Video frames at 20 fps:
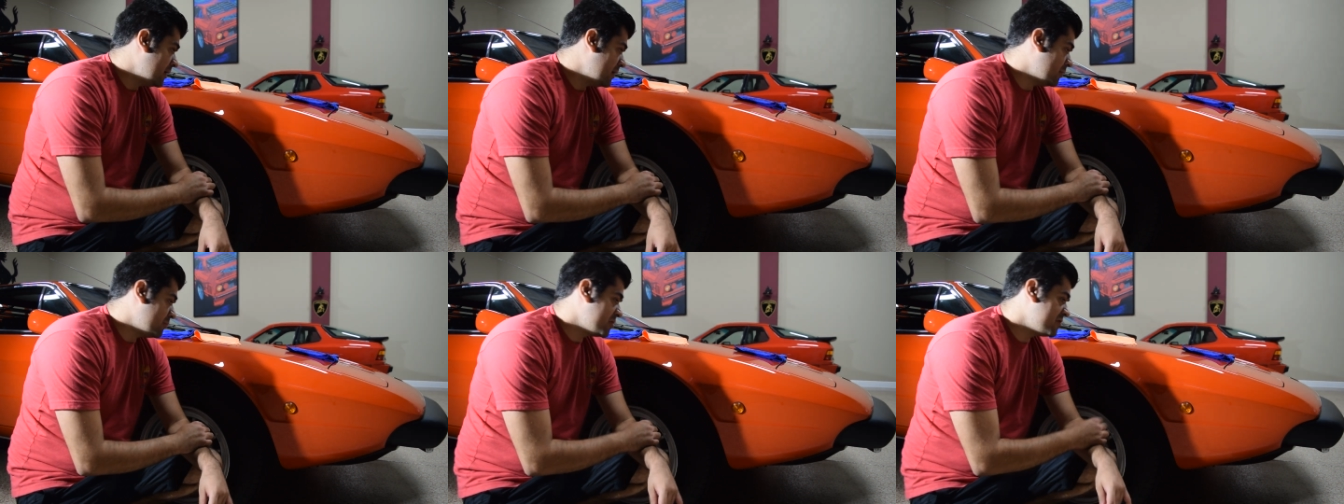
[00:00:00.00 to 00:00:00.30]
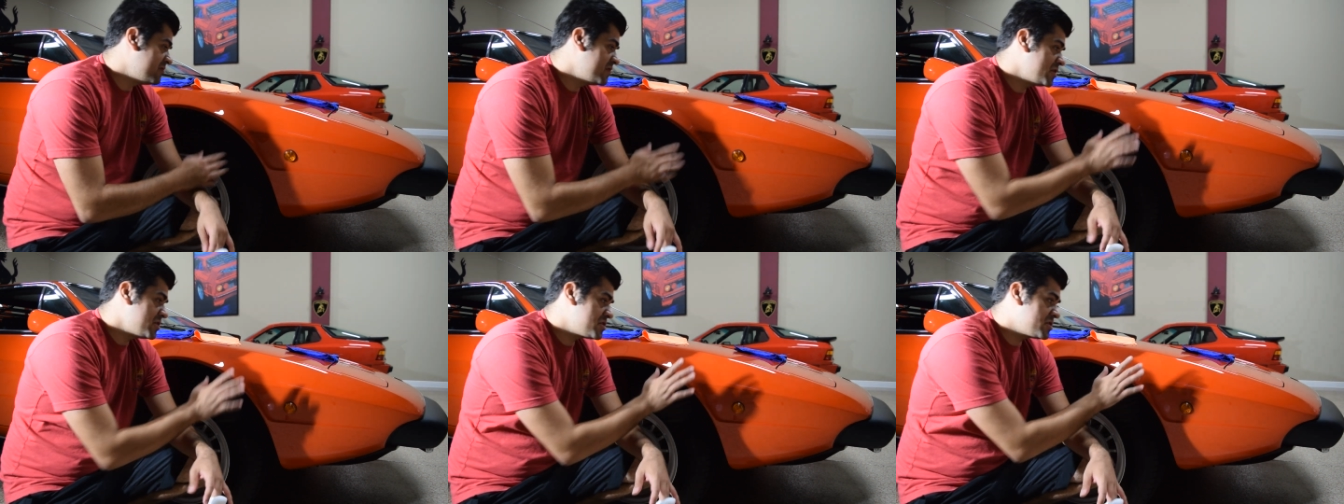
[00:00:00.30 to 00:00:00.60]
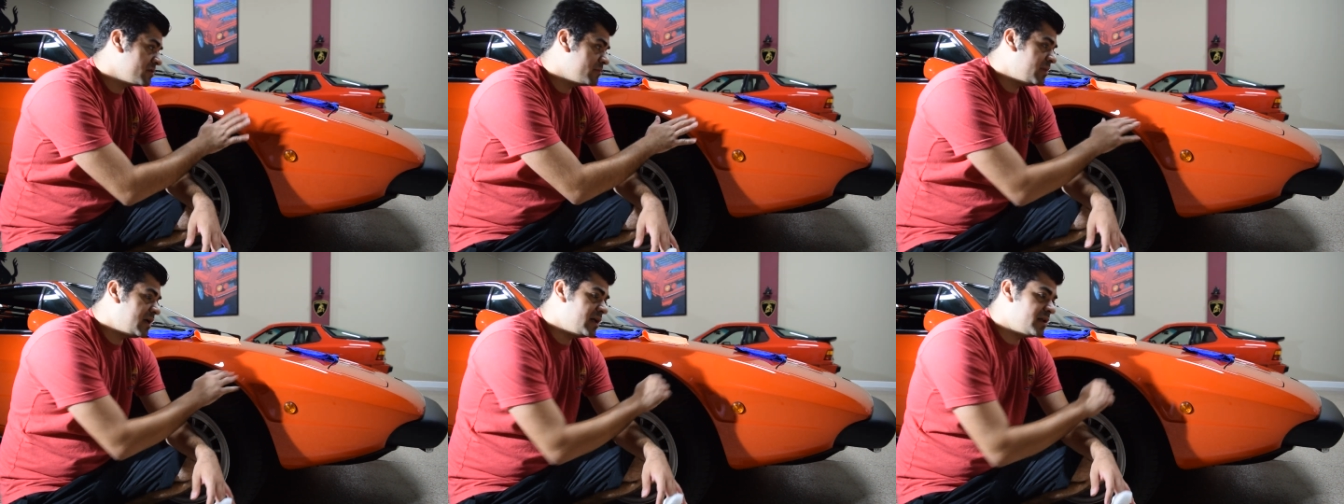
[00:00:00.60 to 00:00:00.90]
Um, we
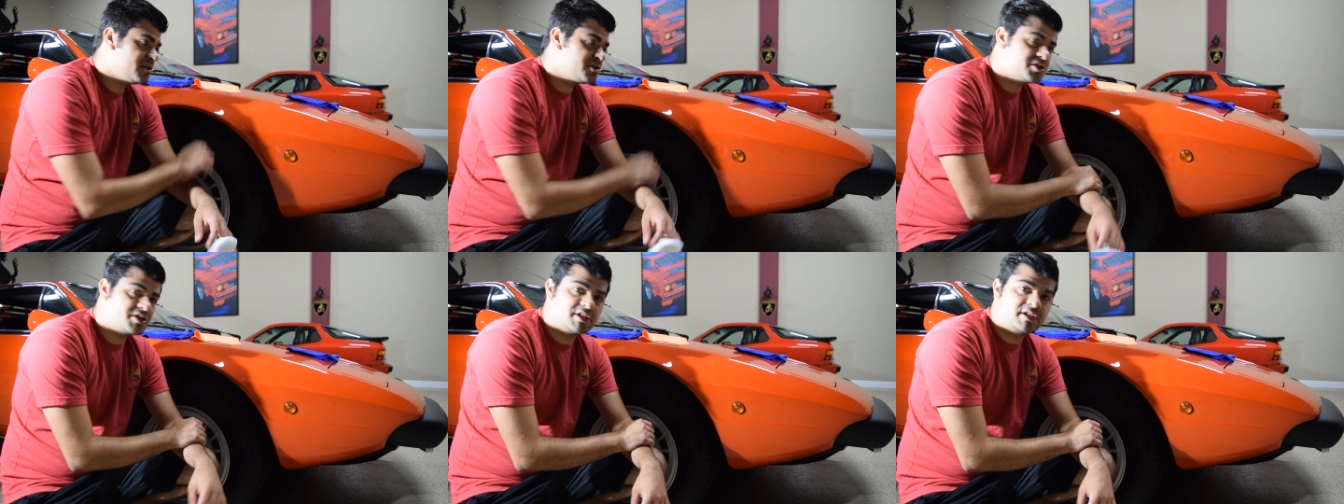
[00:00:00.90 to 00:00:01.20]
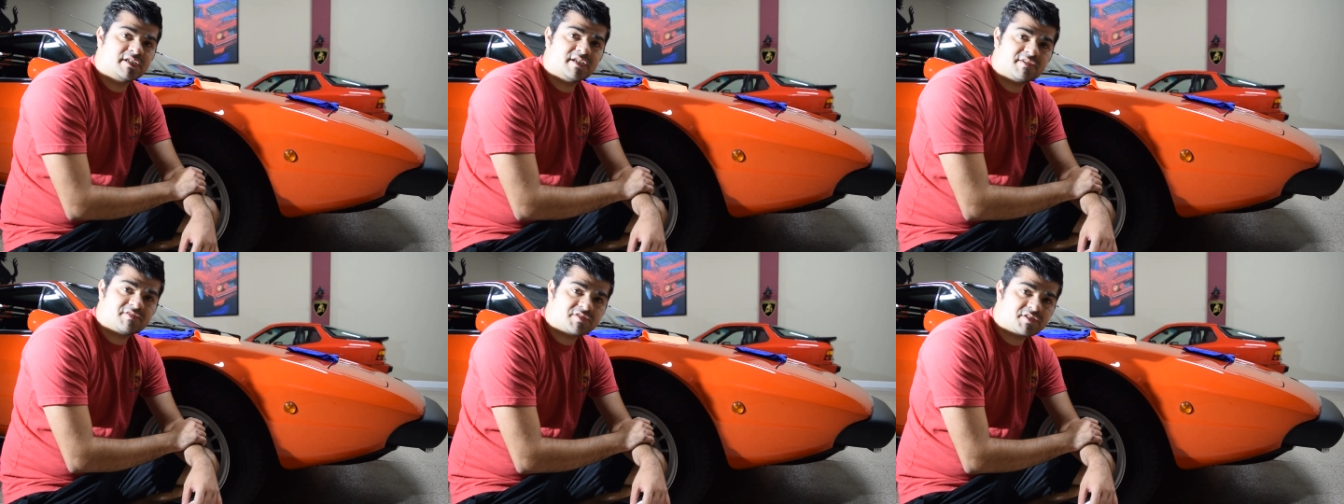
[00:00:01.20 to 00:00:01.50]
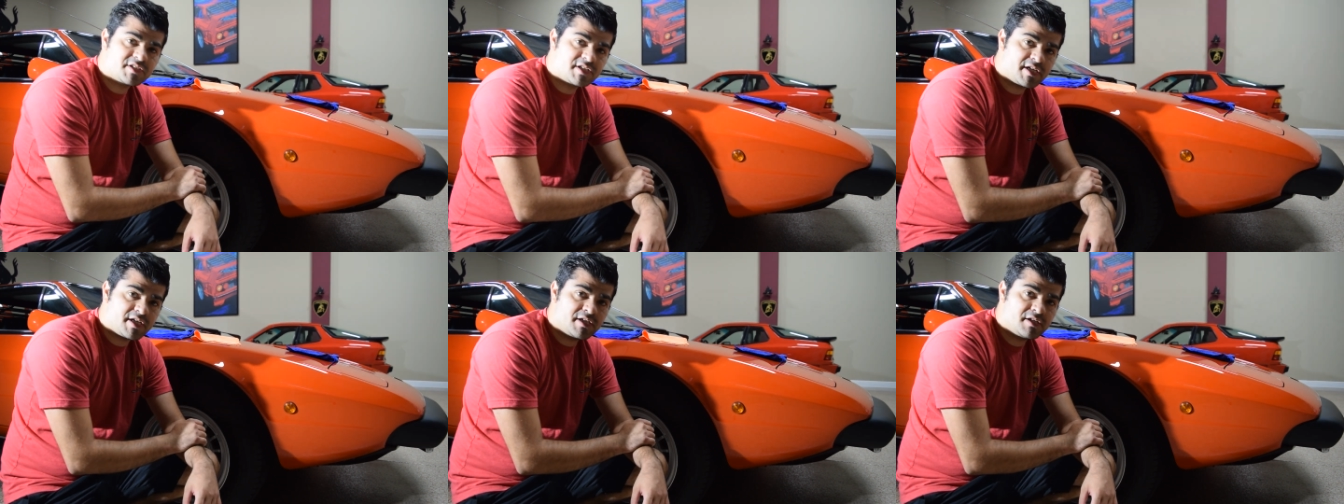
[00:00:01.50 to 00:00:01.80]
finished the polishing
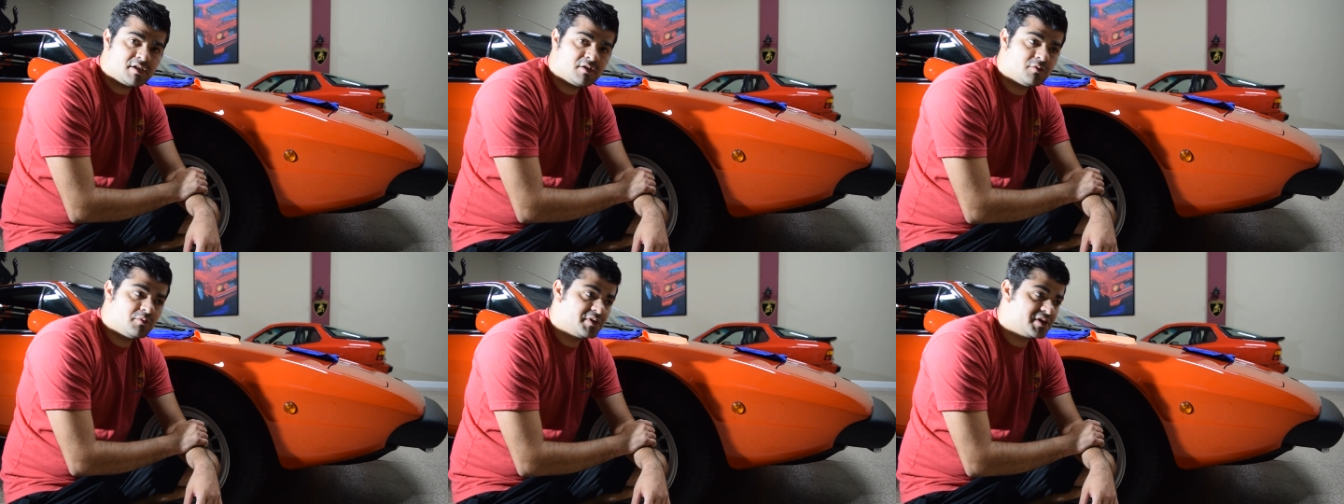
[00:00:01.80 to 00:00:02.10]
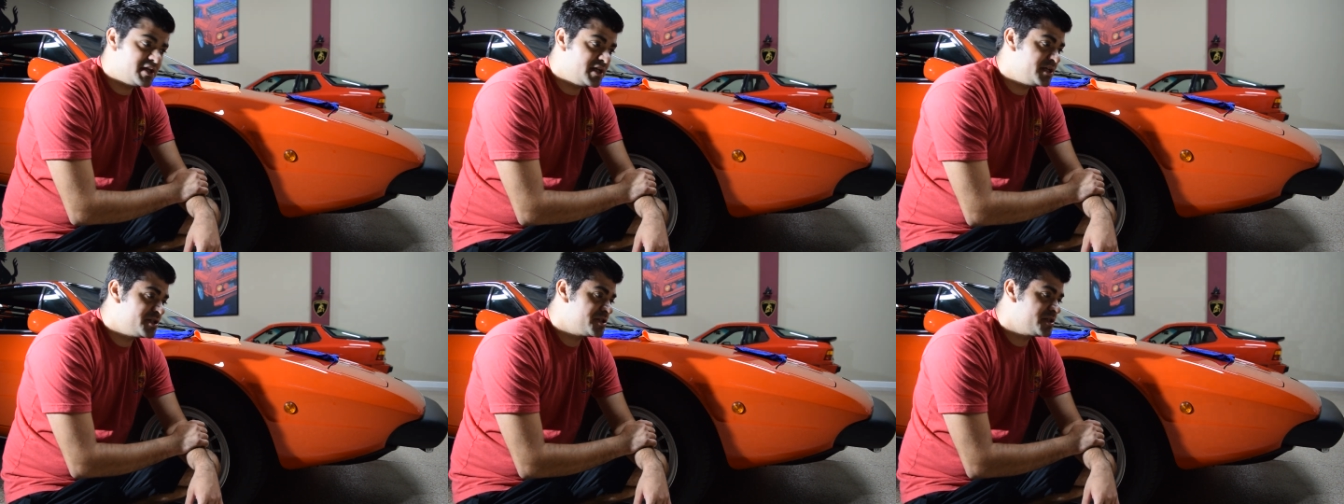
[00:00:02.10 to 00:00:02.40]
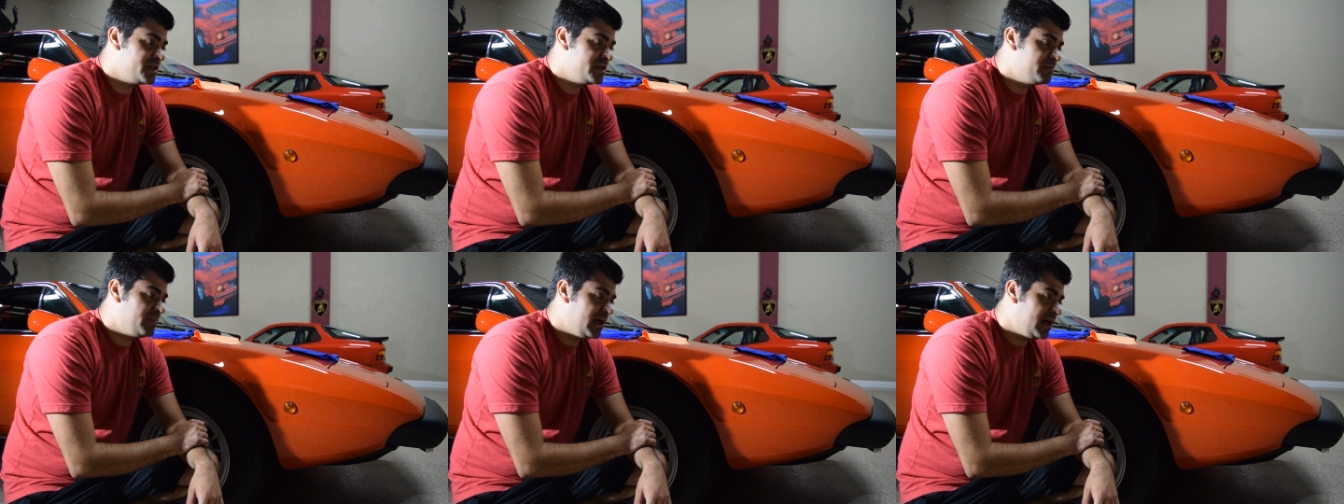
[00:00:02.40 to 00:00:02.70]
yesterday with
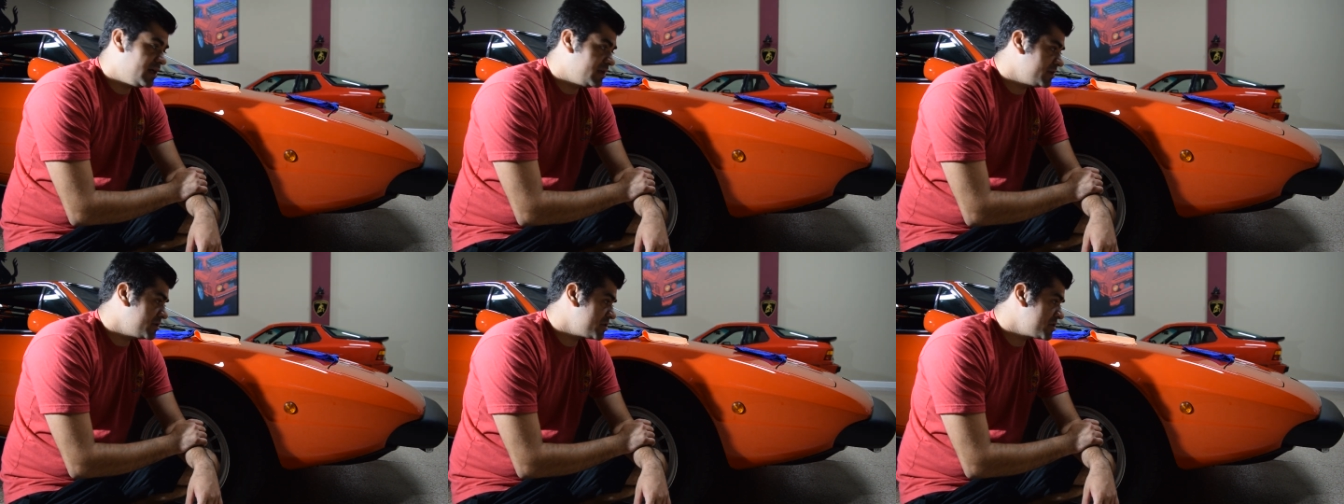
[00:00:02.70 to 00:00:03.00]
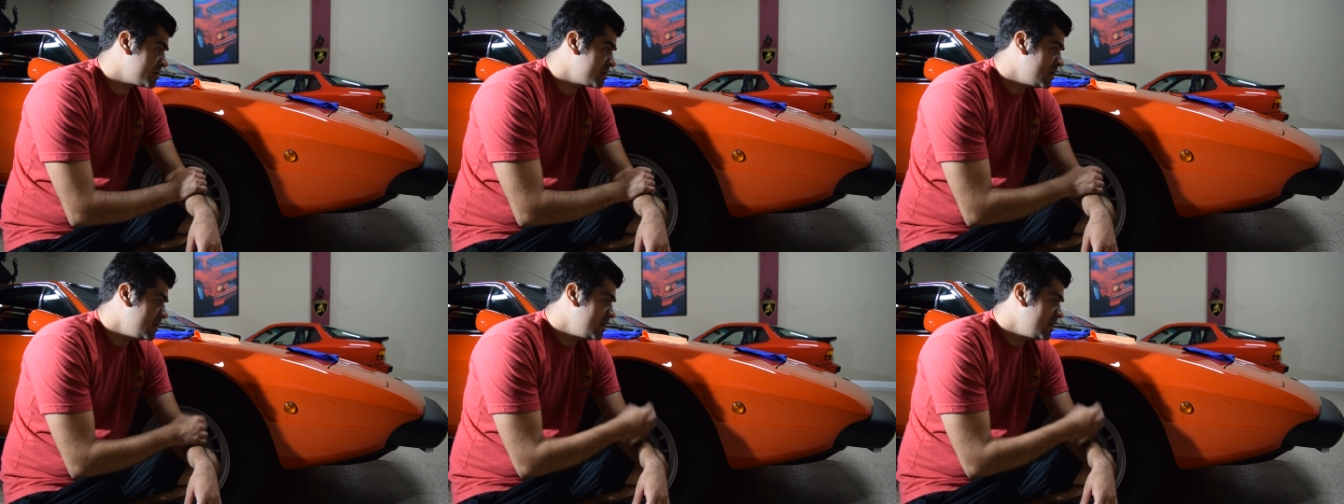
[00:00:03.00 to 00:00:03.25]
HD Polish,